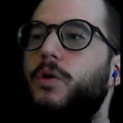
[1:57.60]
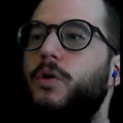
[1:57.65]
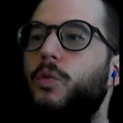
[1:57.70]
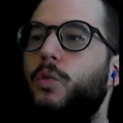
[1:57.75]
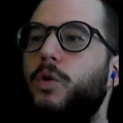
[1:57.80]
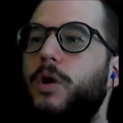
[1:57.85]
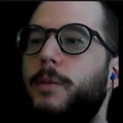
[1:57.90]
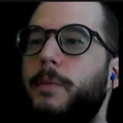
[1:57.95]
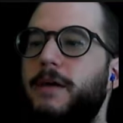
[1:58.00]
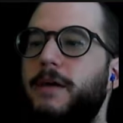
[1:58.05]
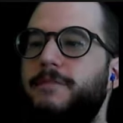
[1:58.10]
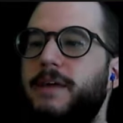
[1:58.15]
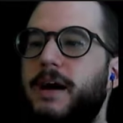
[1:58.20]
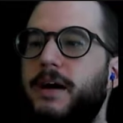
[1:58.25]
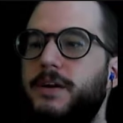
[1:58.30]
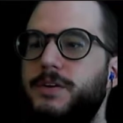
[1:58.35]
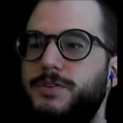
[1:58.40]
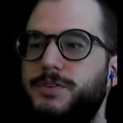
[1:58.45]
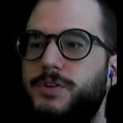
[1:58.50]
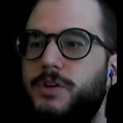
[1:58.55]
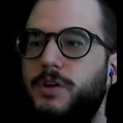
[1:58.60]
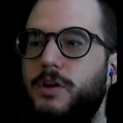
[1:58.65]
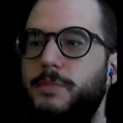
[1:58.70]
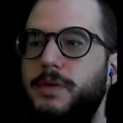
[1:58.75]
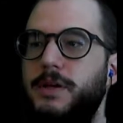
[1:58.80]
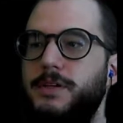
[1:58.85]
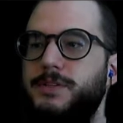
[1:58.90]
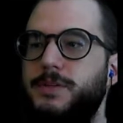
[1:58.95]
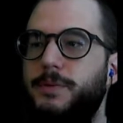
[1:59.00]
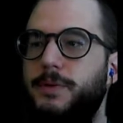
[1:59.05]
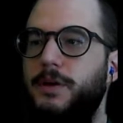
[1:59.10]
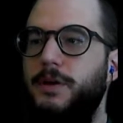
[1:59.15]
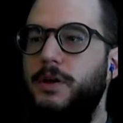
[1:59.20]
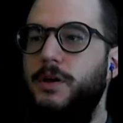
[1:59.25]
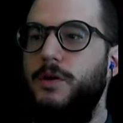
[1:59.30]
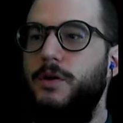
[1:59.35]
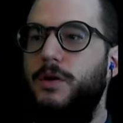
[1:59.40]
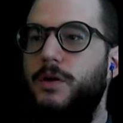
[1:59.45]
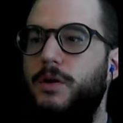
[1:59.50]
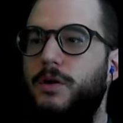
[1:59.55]
where my value is going to be. So I'm going to
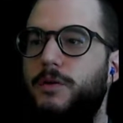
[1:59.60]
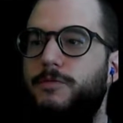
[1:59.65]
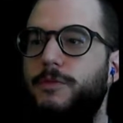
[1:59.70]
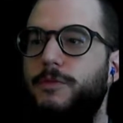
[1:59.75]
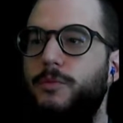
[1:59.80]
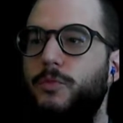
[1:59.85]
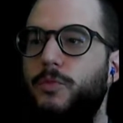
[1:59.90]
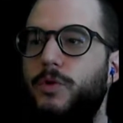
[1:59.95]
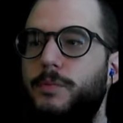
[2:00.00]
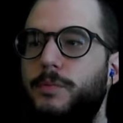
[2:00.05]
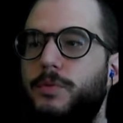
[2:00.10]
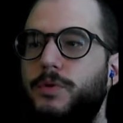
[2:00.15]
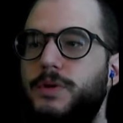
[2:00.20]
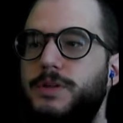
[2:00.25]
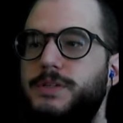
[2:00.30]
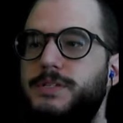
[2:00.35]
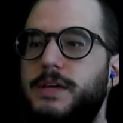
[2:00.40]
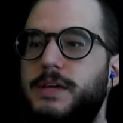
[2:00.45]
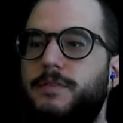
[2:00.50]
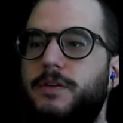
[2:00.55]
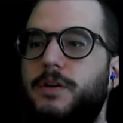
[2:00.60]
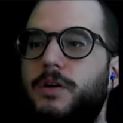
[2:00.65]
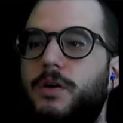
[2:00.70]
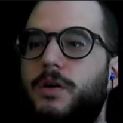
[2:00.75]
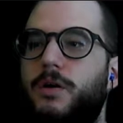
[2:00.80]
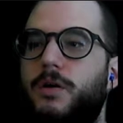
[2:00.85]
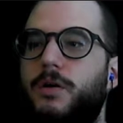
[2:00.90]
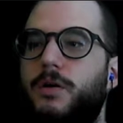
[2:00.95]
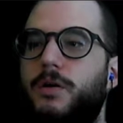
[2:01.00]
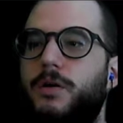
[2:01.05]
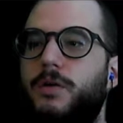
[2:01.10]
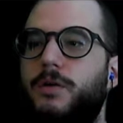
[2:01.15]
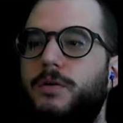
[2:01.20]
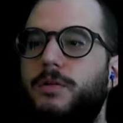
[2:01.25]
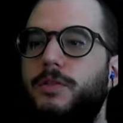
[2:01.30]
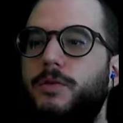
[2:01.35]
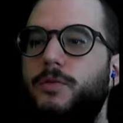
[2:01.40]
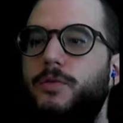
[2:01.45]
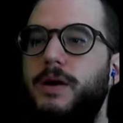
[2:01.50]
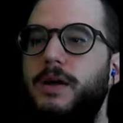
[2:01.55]
go from 1.7 all
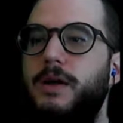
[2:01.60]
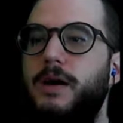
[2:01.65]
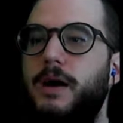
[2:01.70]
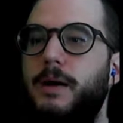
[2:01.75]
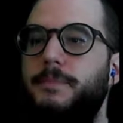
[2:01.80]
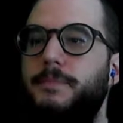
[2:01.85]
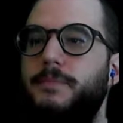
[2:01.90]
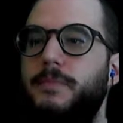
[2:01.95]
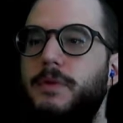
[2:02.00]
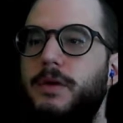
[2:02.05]
the way up